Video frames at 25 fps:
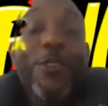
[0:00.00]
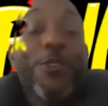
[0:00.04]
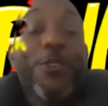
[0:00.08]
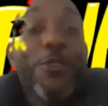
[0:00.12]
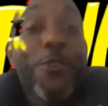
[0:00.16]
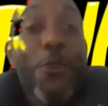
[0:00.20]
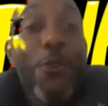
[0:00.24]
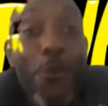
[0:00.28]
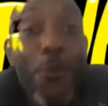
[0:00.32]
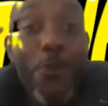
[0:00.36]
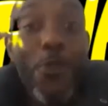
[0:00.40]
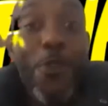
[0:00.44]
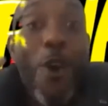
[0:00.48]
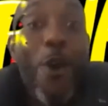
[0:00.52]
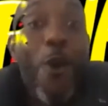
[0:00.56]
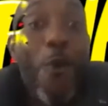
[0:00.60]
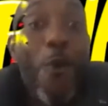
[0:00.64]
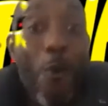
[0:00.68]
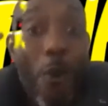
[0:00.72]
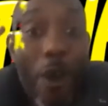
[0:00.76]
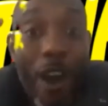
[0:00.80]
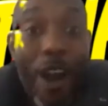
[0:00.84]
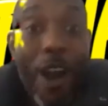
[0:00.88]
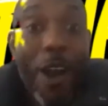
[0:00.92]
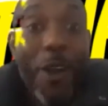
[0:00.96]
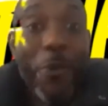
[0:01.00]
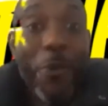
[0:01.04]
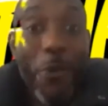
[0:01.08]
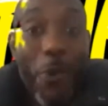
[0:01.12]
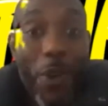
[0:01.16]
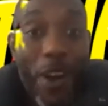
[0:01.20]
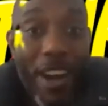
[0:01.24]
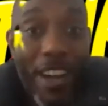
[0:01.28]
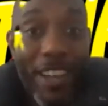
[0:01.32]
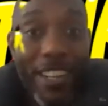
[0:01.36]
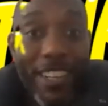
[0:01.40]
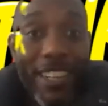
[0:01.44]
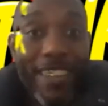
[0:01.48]
you know
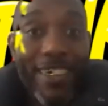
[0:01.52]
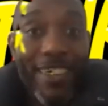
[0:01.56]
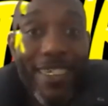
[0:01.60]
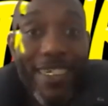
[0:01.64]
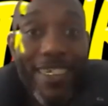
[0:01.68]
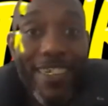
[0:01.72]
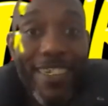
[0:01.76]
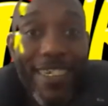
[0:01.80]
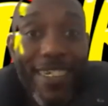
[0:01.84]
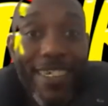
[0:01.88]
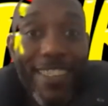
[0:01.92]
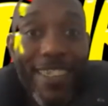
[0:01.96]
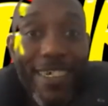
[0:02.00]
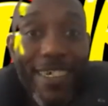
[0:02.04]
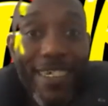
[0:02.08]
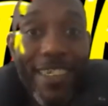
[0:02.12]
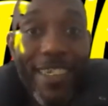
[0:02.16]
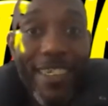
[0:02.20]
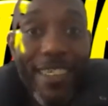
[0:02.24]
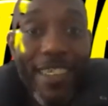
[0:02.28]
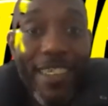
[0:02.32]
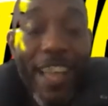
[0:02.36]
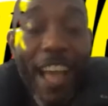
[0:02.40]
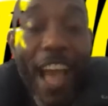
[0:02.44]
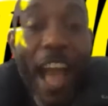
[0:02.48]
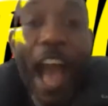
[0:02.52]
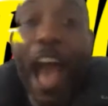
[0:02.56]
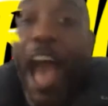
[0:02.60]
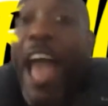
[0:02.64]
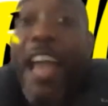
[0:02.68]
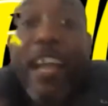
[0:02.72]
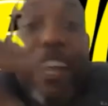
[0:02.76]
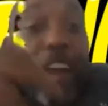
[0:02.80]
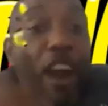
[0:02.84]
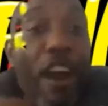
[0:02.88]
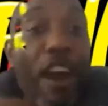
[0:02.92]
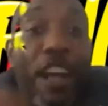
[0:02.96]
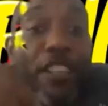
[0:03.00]
Wagwan. I
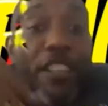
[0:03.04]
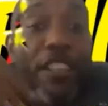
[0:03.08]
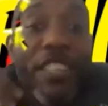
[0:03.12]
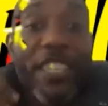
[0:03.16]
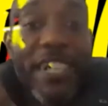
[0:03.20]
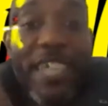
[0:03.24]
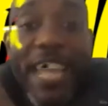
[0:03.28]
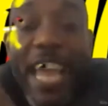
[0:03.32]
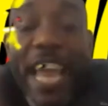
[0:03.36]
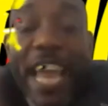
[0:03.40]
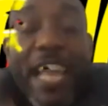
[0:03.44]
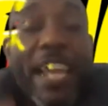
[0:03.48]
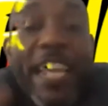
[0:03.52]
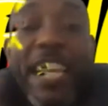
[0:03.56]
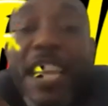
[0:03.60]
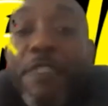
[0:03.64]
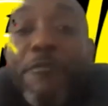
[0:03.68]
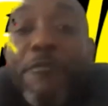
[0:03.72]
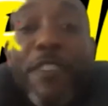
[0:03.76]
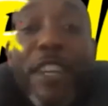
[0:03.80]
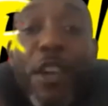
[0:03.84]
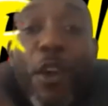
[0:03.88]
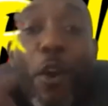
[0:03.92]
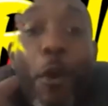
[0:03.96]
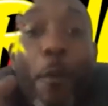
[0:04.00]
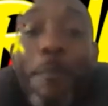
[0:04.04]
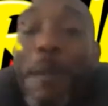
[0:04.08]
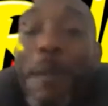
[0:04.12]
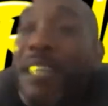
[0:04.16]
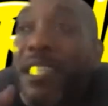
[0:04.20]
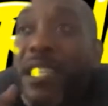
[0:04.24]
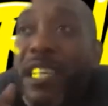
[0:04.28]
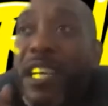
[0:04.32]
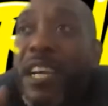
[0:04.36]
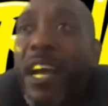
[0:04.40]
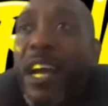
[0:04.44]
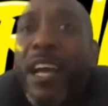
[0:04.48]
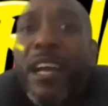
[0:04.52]
can't just get, even though
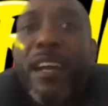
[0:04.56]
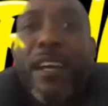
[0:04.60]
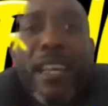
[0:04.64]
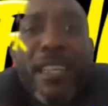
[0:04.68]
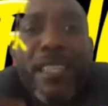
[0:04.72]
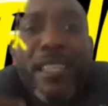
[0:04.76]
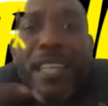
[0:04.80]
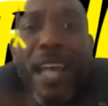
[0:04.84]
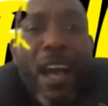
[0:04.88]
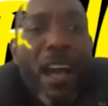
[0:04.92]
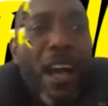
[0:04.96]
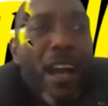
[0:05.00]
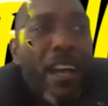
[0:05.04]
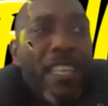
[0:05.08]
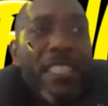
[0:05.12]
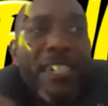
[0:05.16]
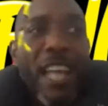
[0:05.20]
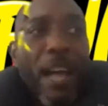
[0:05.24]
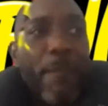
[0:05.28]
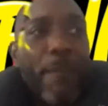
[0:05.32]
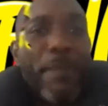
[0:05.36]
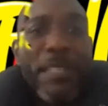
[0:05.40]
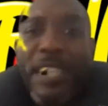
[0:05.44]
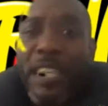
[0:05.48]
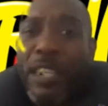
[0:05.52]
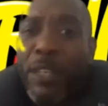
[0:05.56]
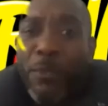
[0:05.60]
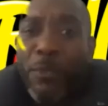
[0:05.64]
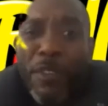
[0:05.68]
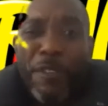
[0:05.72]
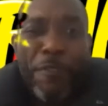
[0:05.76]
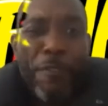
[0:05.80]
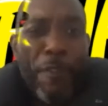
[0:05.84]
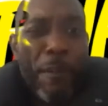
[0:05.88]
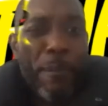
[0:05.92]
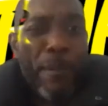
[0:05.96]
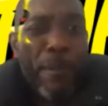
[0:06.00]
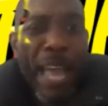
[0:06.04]
Masicka is an artist I've been dealing with
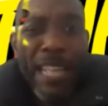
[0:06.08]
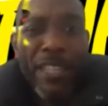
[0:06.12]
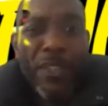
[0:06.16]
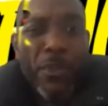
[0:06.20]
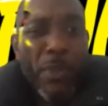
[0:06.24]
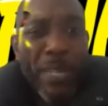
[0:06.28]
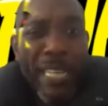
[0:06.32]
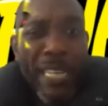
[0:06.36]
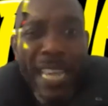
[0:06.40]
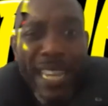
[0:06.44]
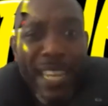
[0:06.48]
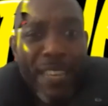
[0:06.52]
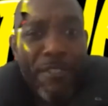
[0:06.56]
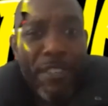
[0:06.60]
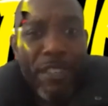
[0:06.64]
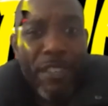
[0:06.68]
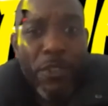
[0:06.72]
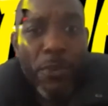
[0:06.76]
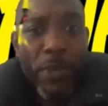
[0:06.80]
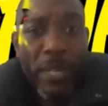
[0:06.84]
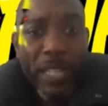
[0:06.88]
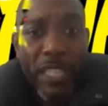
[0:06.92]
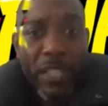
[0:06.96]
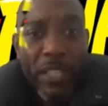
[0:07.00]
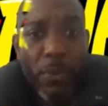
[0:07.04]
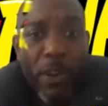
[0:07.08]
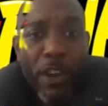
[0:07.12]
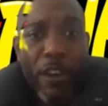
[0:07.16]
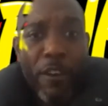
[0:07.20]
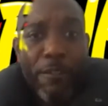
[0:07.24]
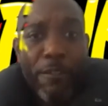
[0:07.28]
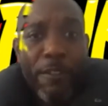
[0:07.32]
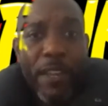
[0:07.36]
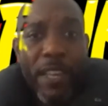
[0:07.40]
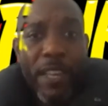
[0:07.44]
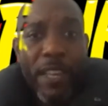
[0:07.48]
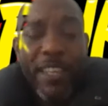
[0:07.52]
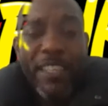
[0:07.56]
from like 2011, 2012,
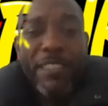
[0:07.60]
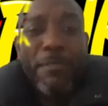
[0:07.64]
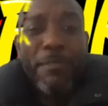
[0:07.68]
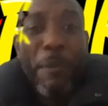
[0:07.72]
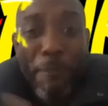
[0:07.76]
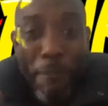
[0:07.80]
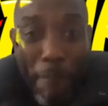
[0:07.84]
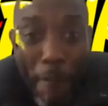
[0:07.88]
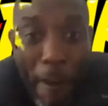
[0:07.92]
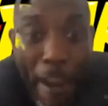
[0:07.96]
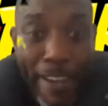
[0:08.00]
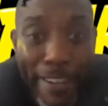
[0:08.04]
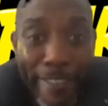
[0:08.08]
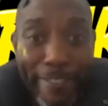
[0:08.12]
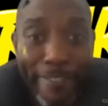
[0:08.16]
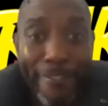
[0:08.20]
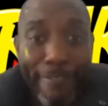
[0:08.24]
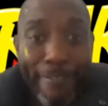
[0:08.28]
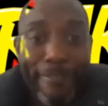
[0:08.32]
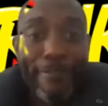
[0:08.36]
it's my friend.